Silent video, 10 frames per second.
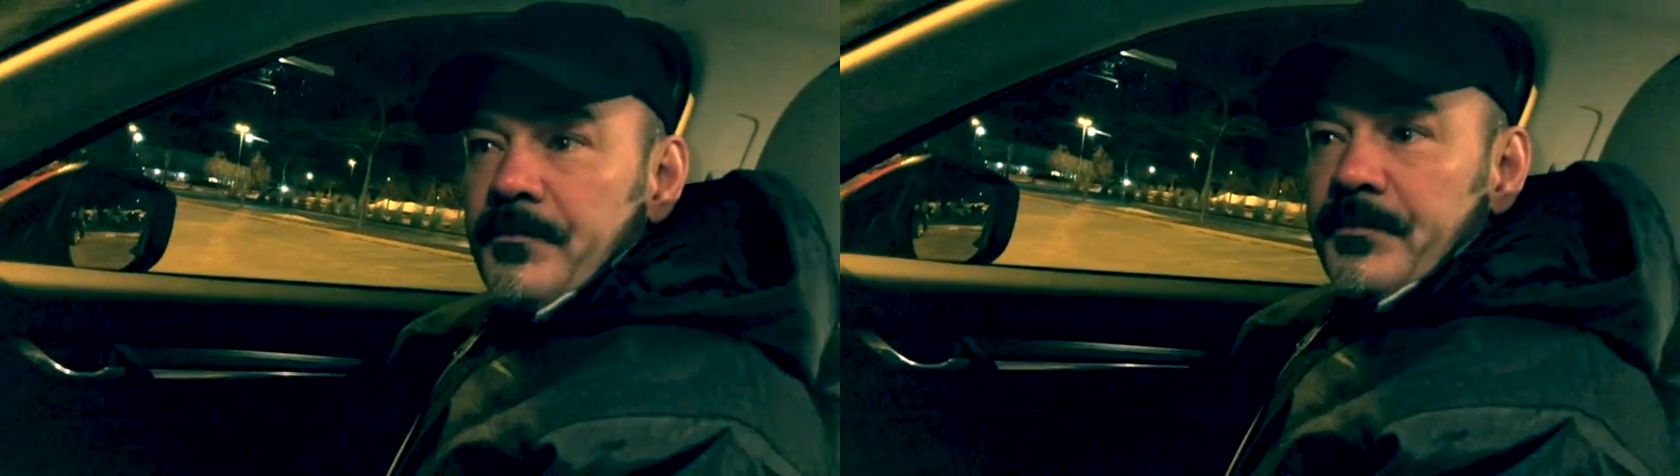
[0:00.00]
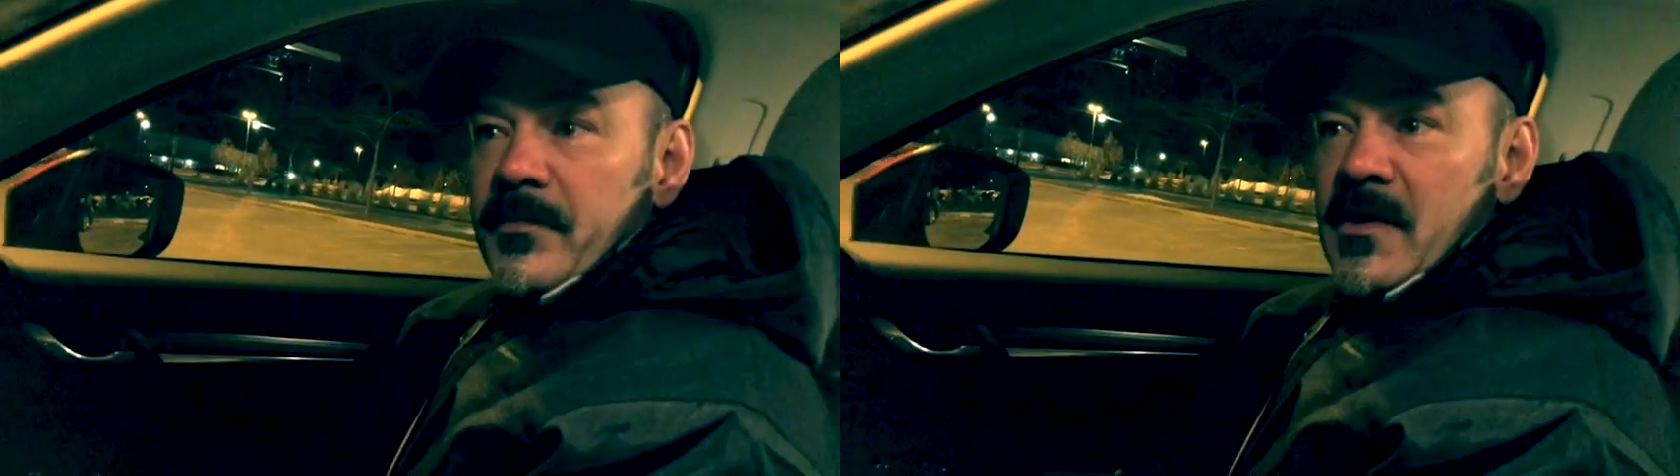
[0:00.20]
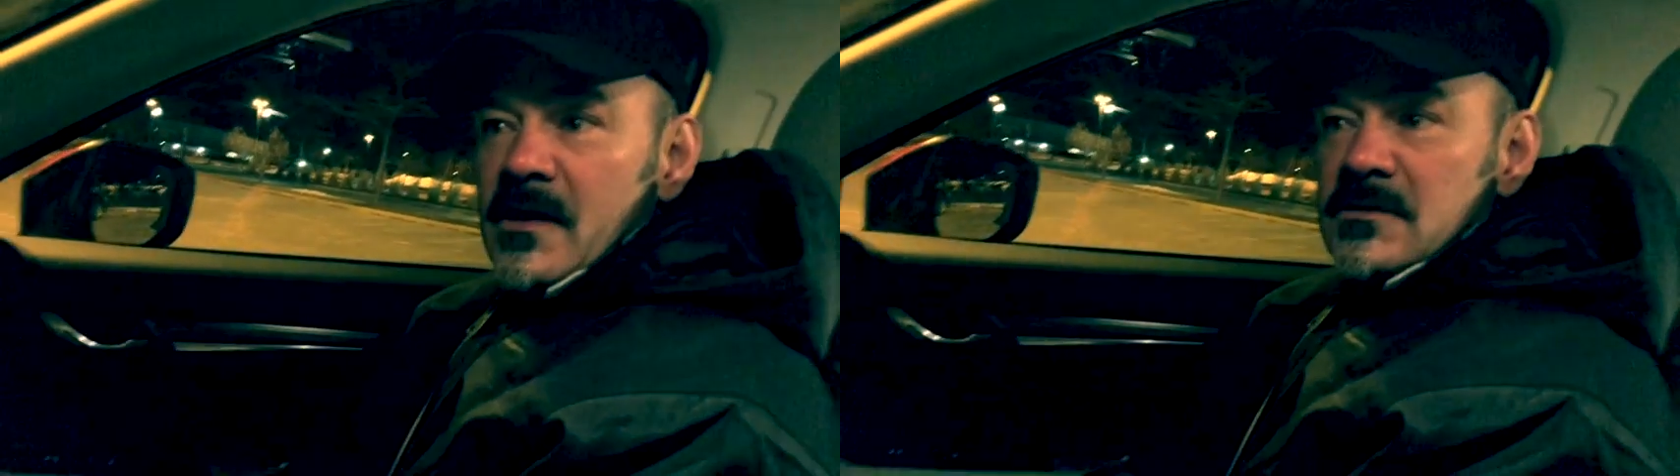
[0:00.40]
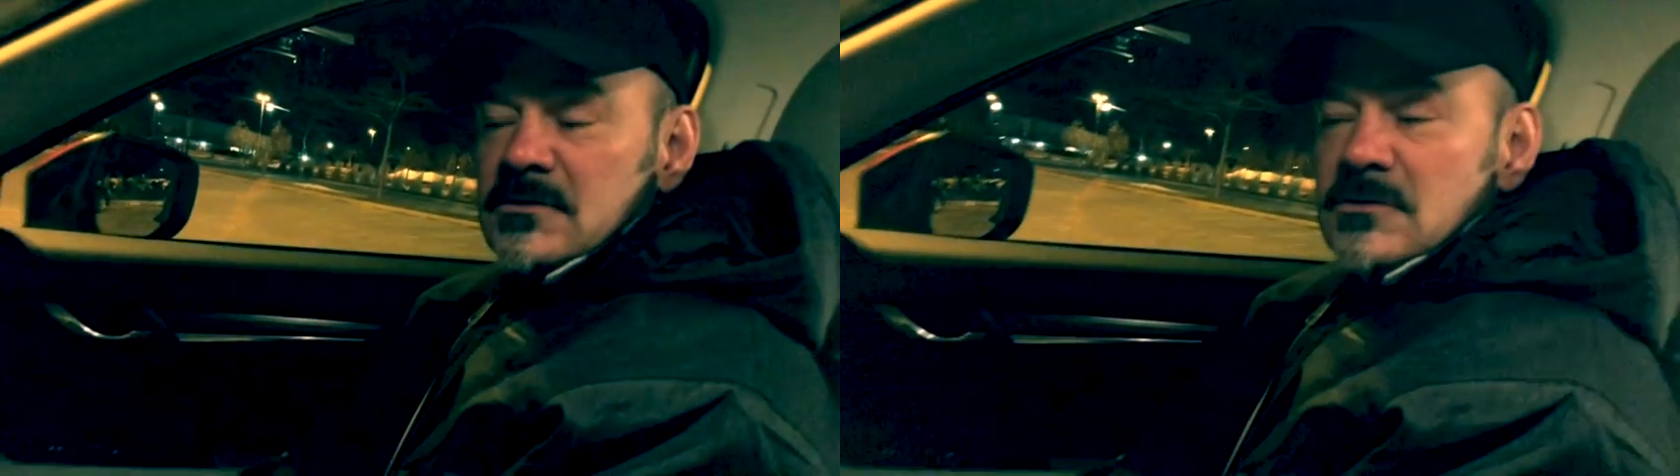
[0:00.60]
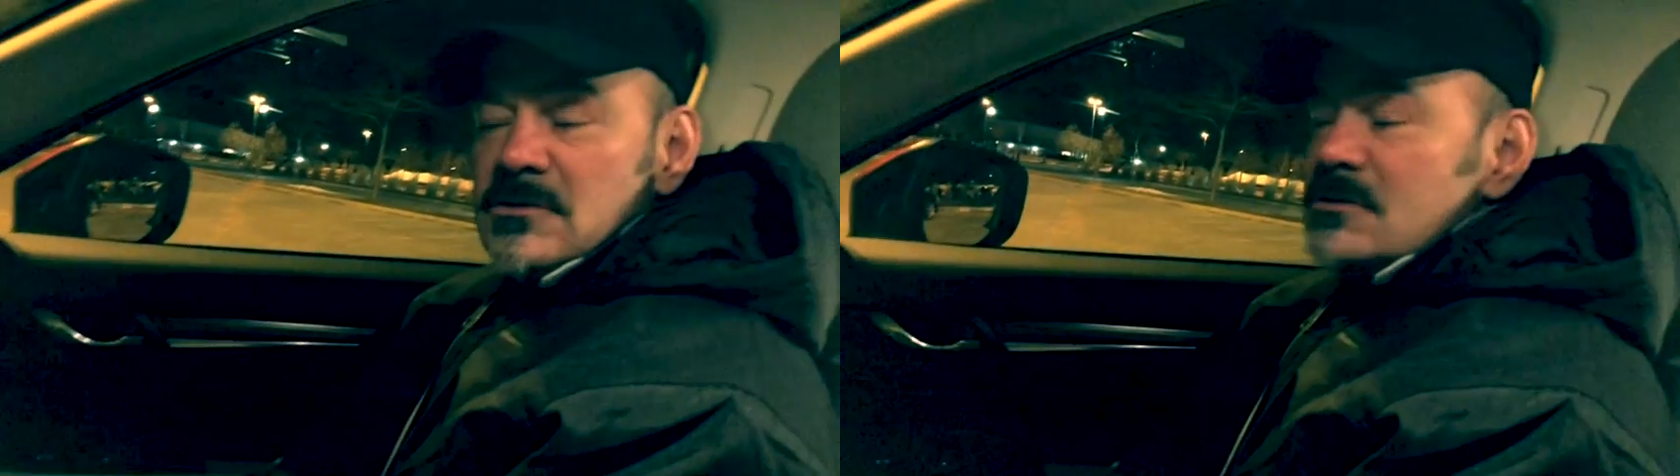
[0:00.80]
really wanted
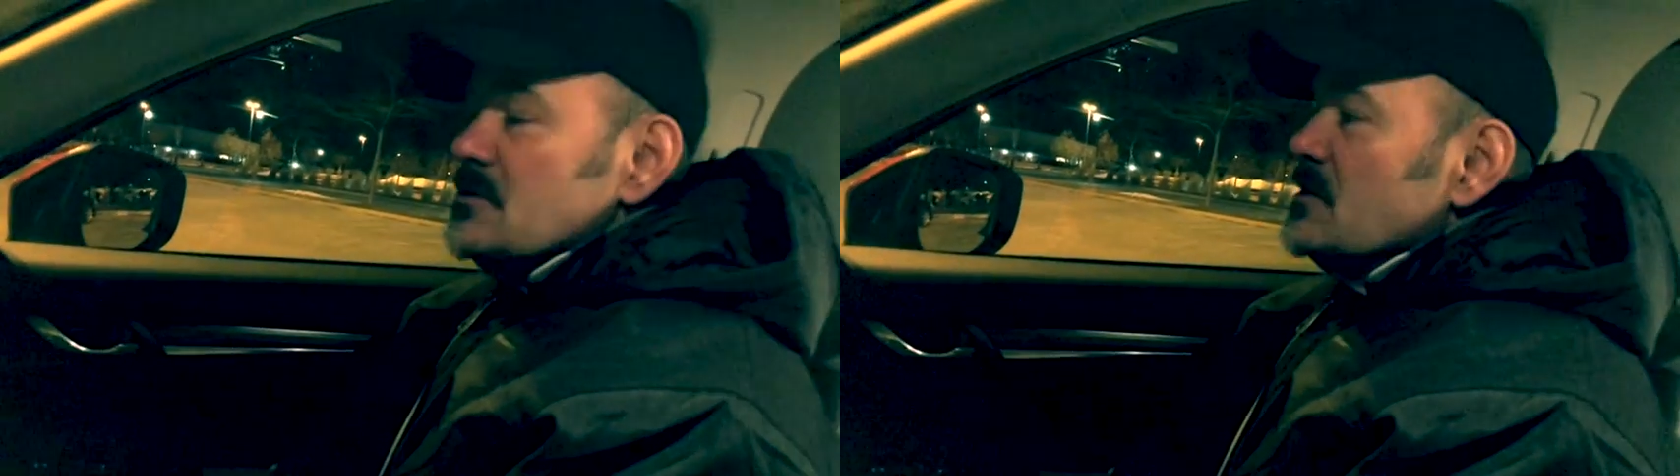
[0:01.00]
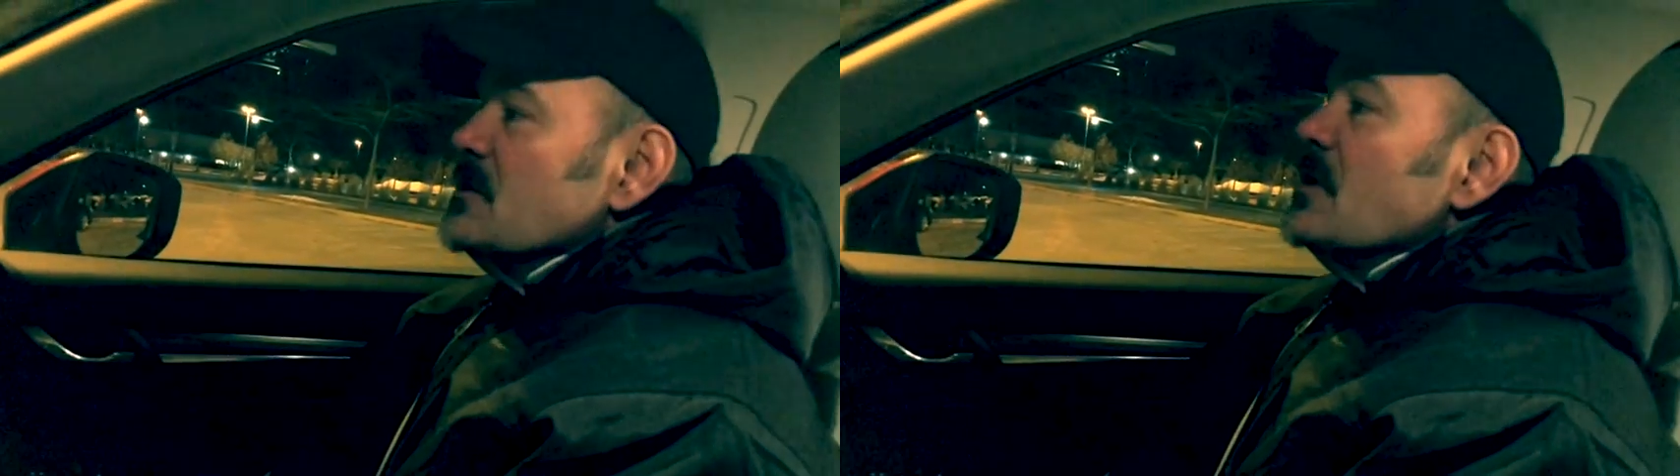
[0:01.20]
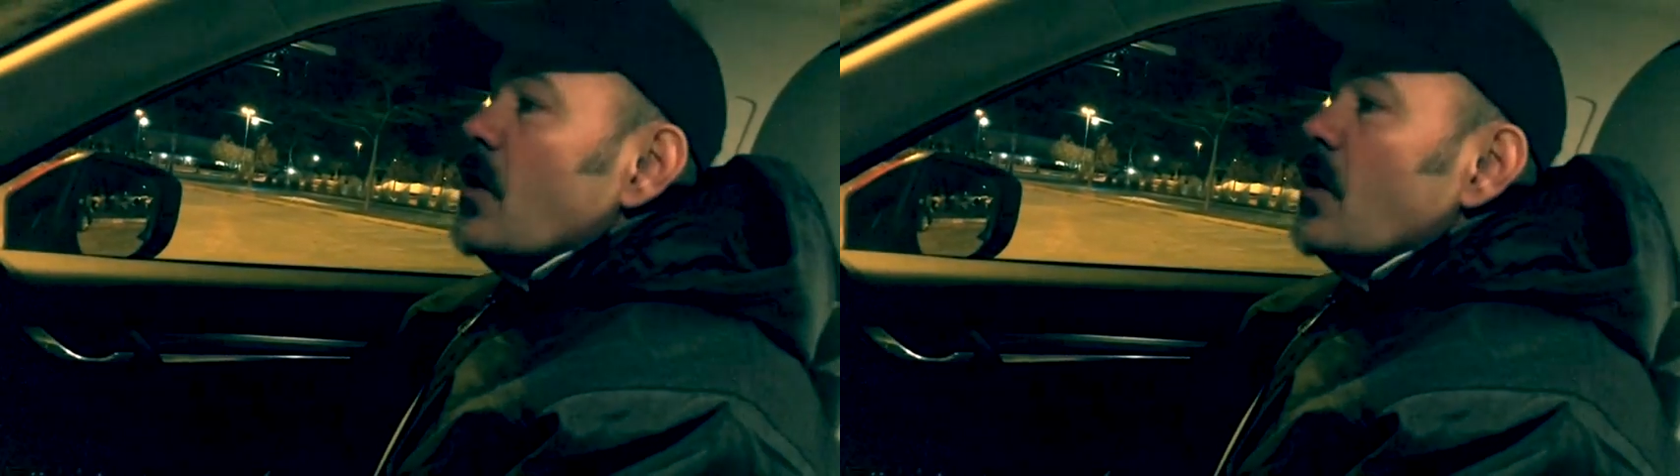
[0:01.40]
us to go.